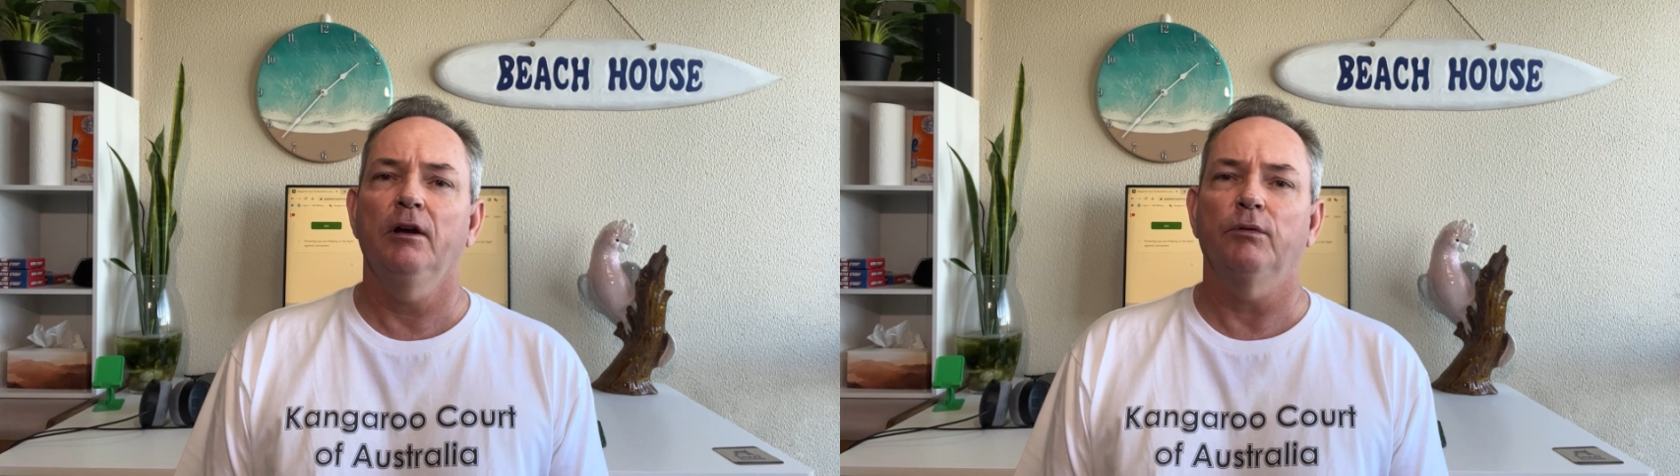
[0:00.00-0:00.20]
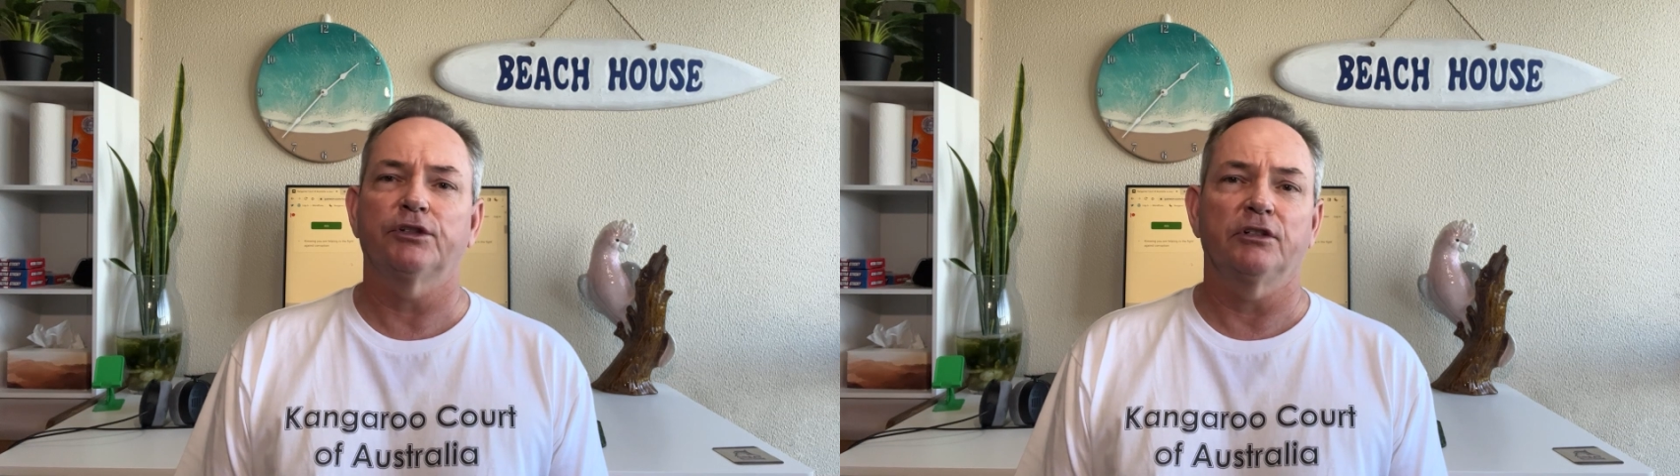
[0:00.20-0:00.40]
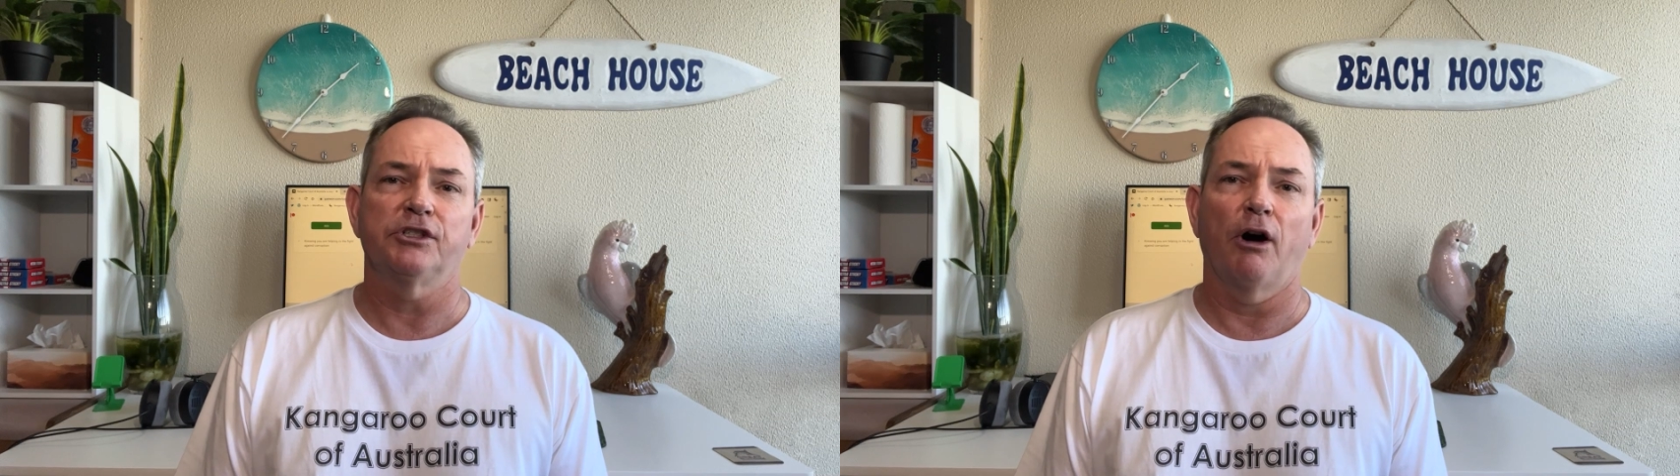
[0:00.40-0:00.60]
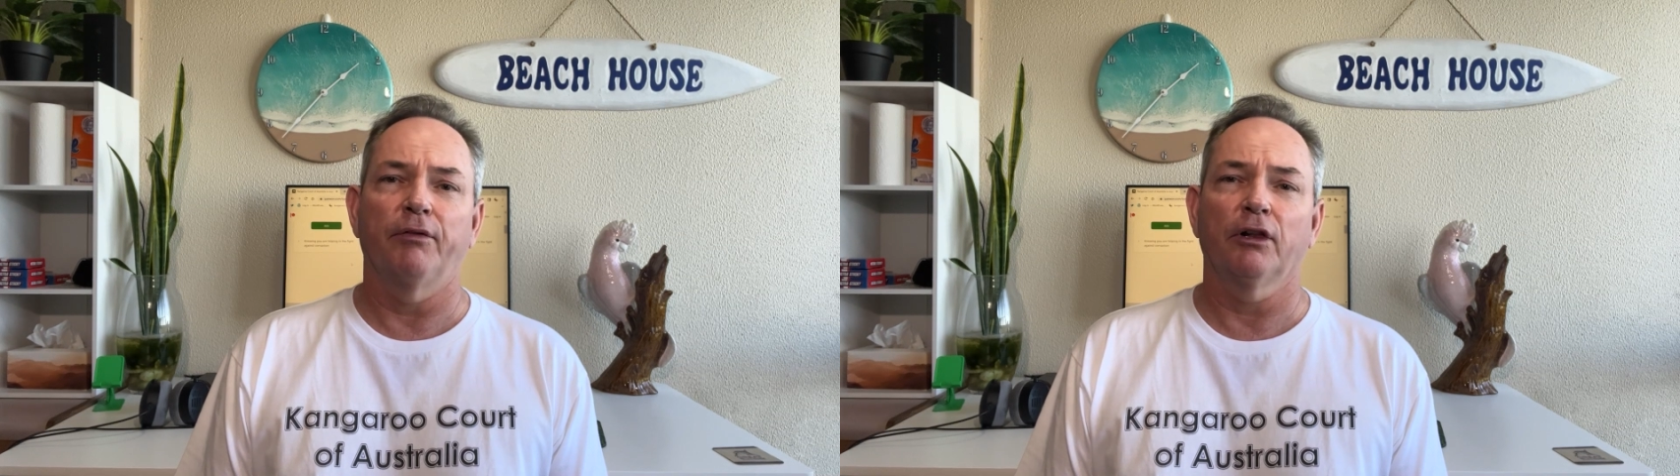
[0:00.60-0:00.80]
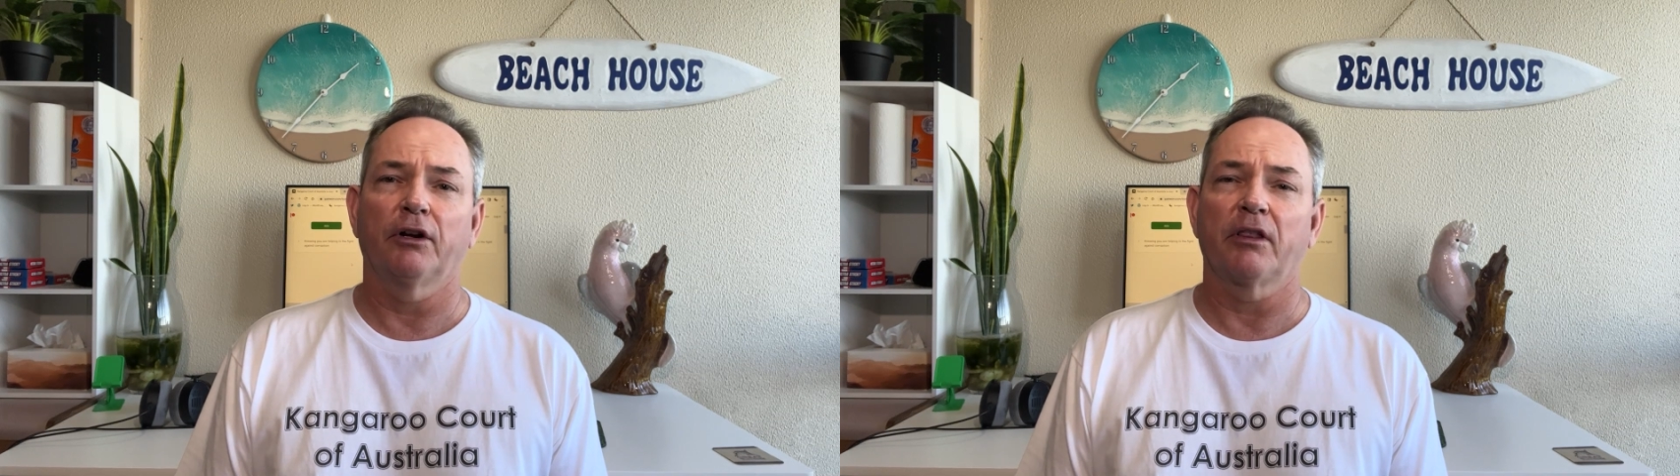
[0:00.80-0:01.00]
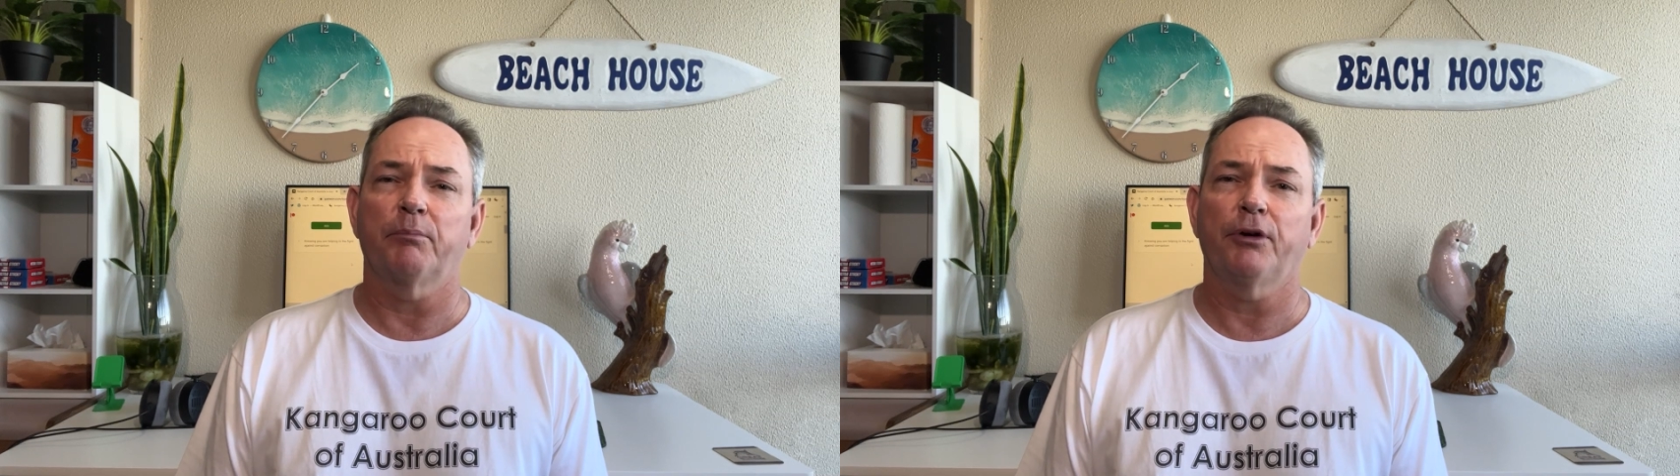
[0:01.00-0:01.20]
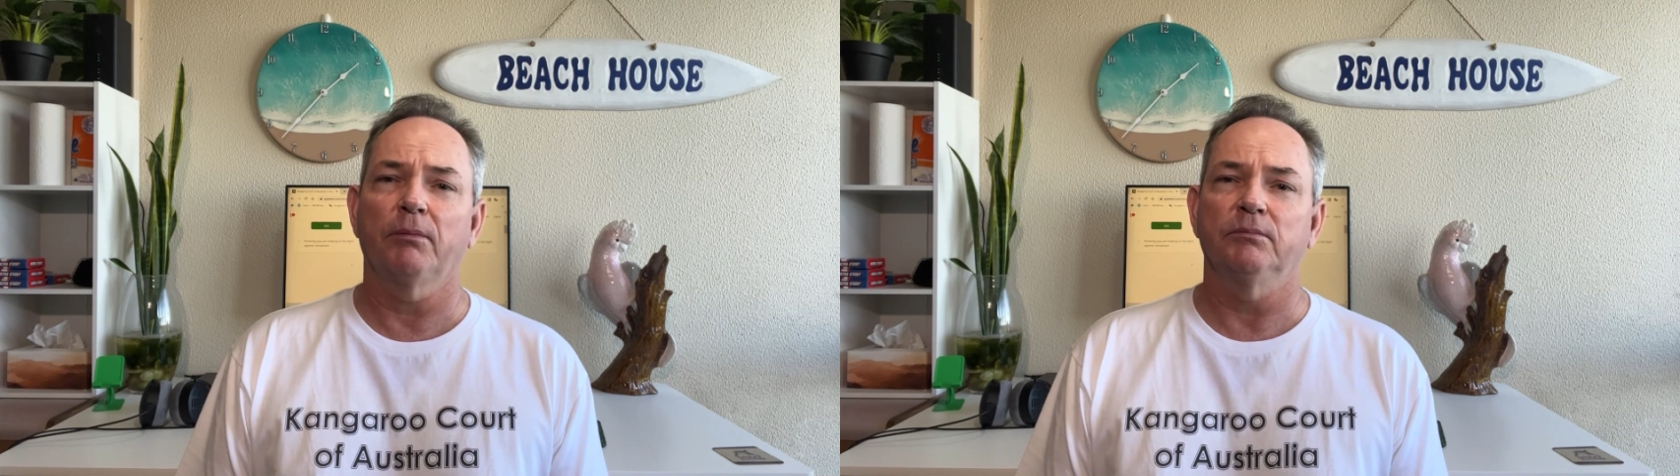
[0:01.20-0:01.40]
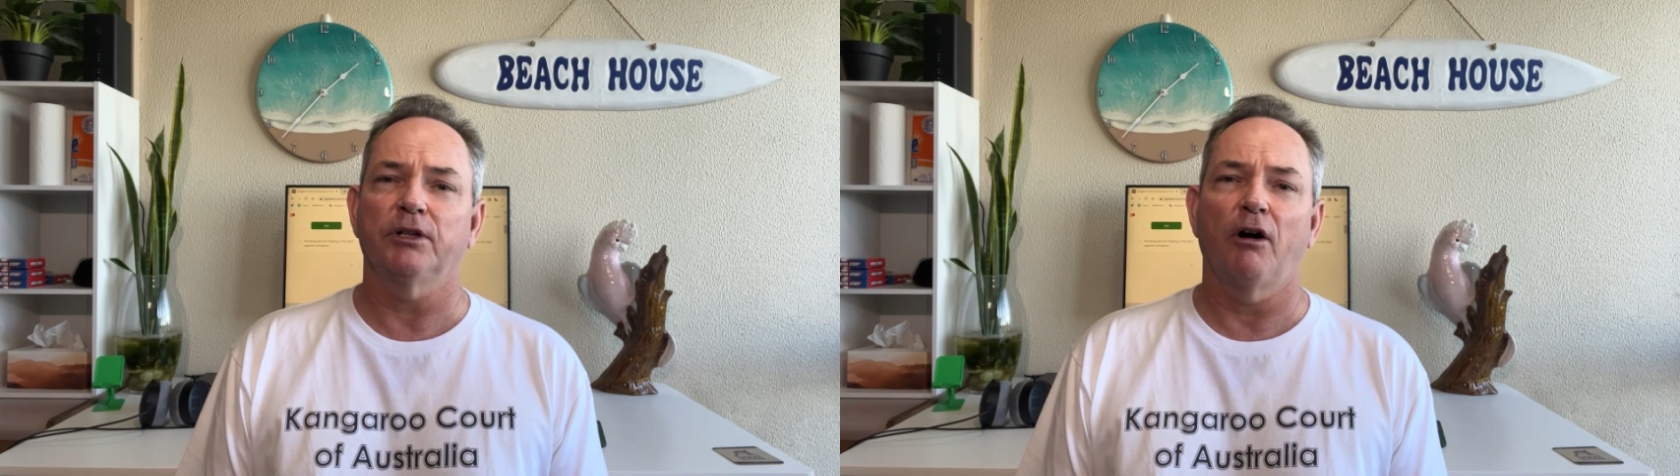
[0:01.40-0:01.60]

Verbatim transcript: which could solve a lot of the problems.